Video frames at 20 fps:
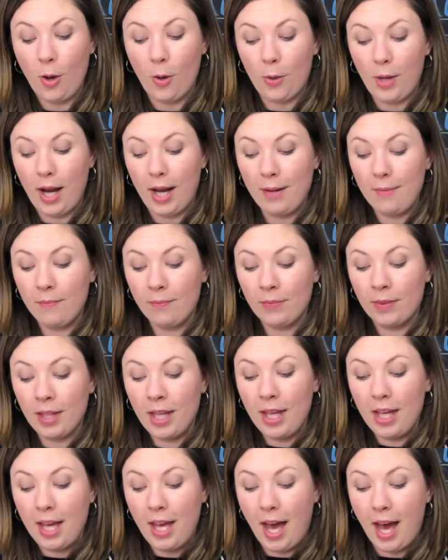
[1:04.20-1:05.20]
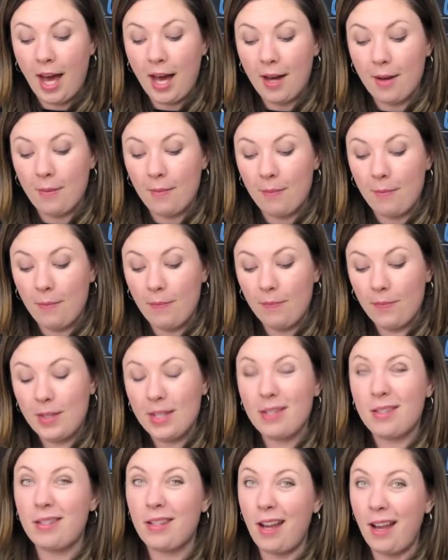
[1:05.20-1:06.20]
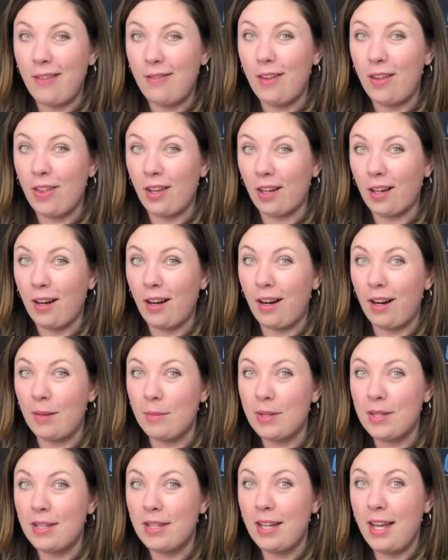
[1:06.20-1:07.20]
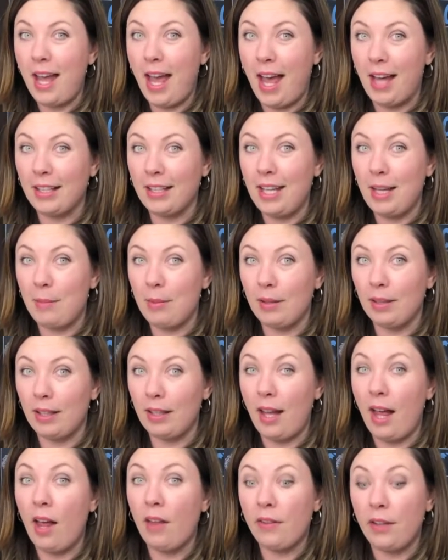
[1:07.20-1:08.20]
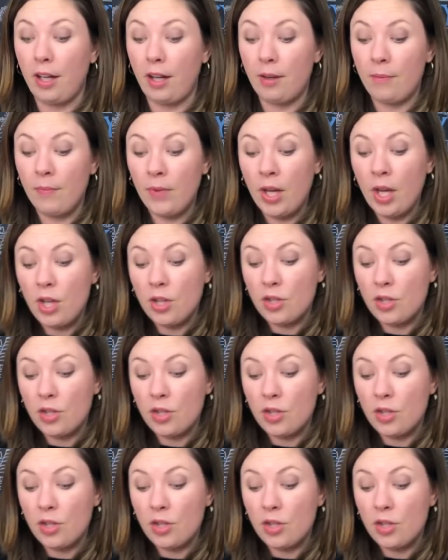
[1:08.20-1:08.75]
coating, save the carbs, and keep it a little healthier.